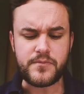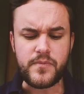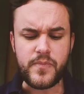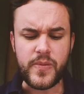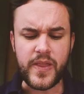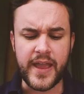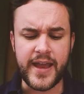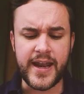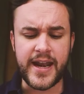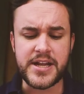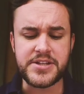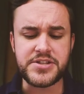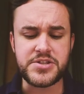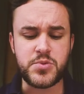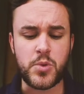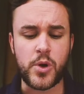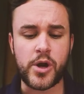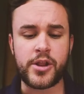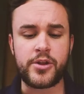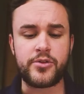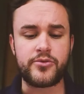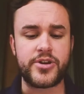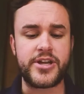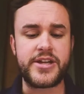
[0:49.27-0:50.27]
And I just wanted
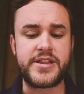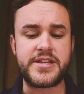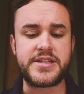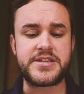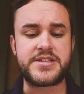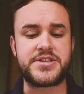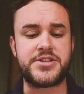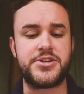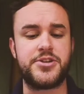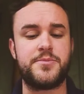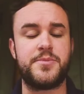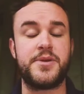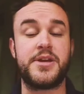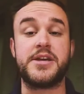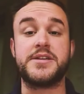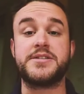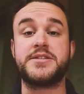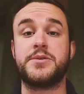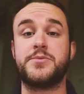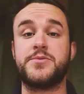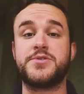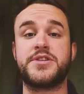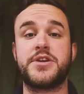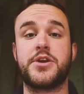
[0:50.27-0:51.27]
to read this to you because
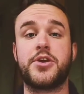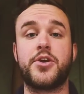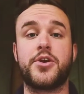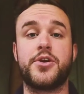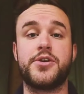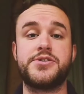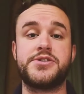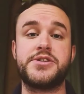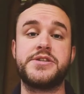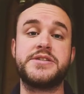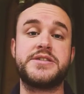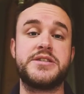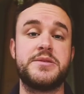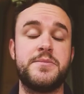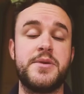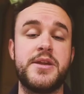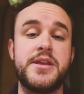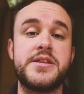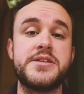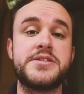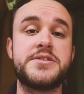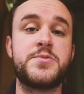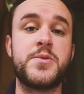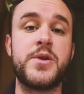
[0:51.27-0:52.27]
it was encouraging to me
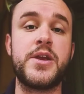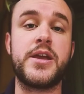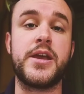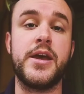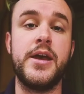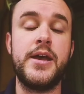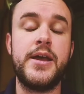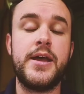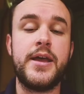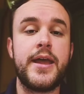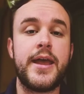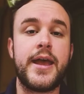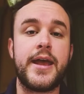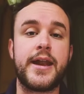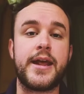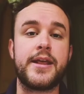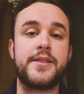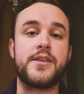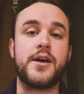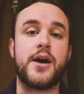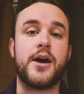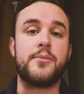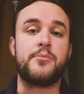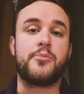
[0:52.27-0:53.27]
this week, and I
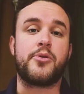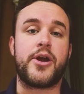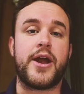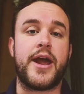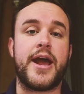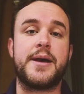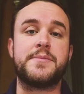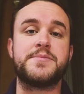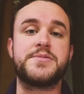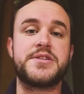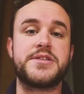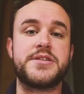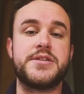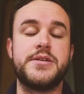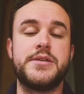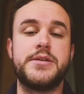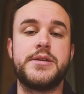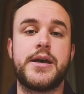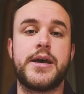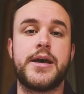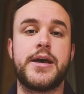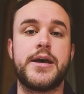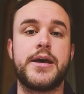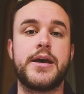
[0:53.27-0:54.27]
thought perhaps
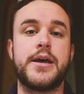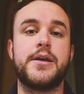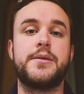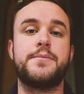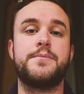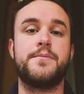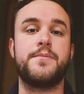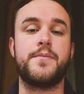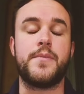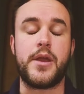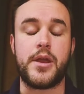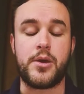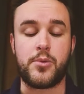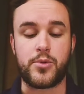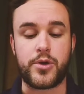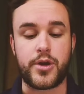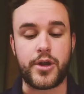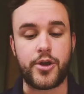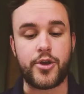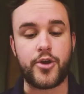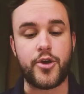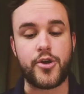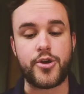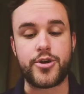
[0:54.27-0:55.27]
it would
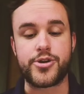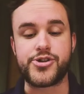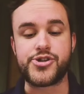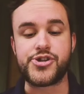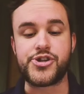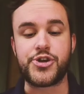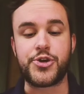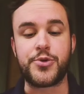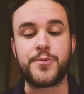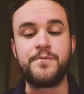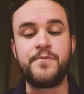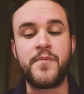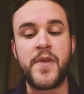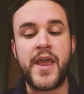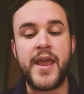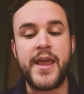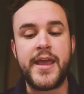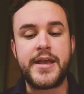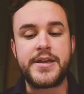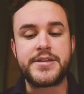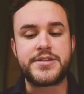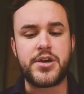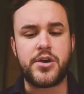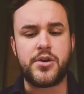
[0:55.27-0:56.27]
encourage you.
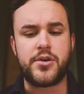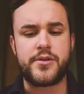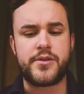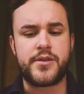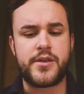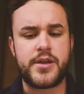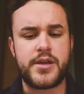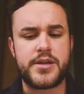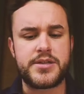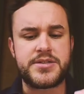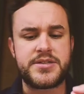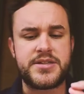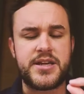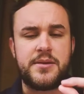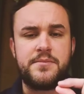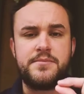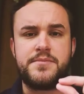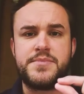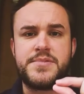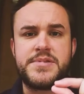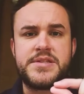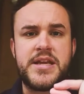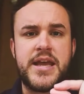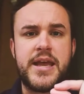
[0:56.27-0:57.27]
So the
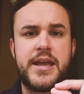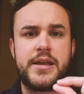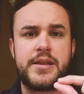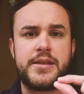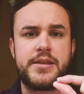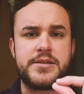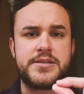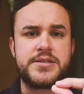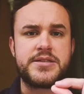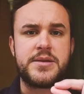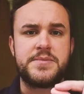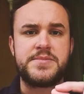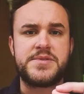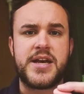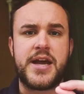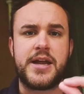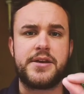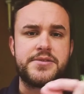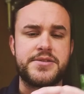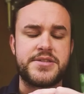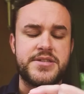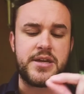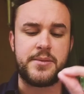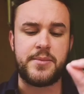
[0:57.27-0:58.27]

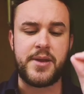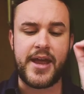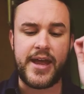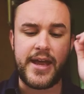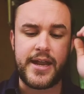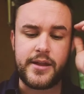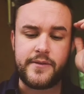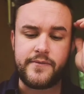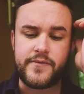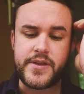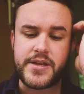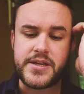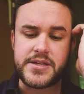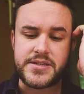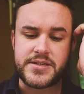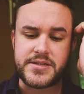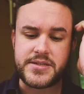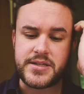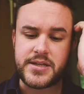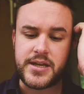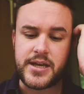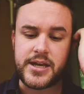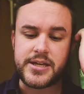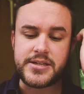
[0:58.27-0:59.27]
subtitle, subhead of
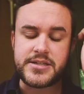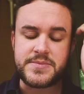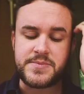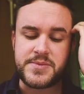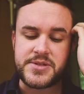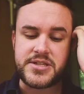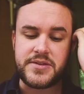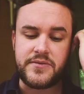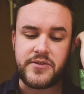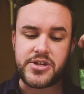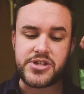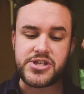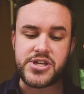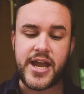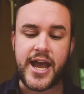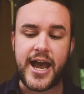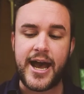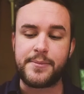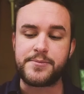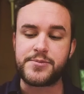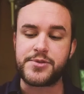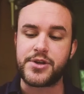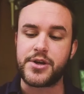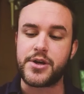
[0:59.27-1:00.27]
this specific
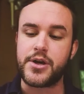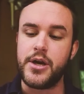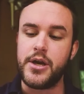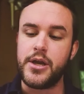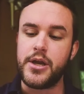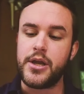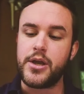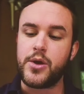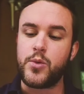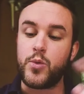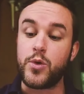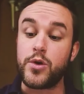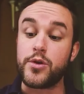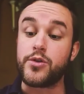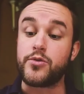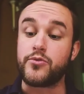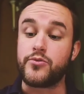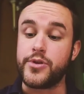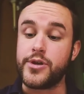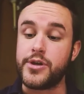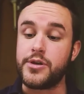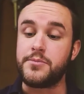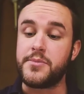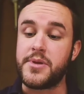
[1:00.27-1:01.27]
chapter, Will the
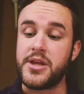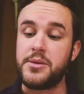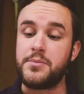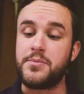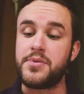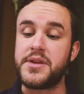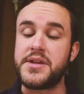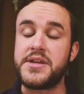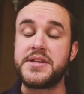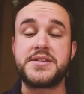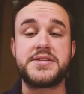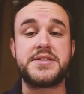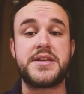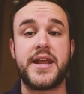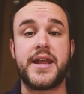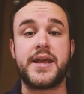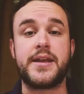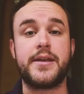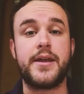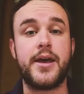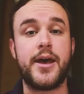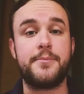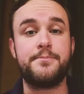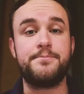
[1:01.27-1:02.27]
Real Me Please
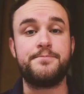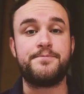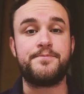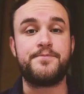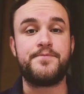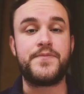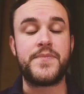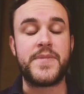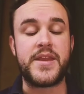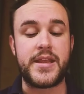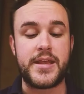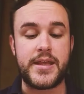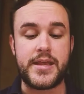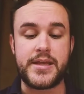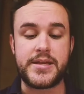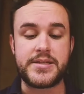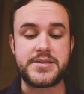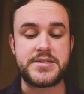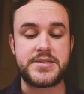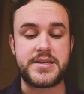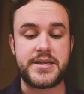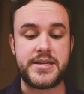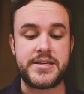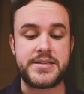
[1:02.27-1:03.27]
Stand Up,
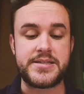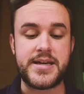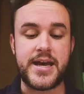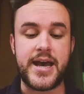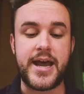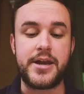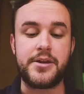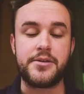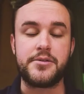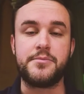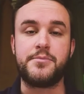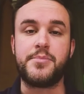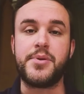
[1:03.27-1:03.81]
is entitled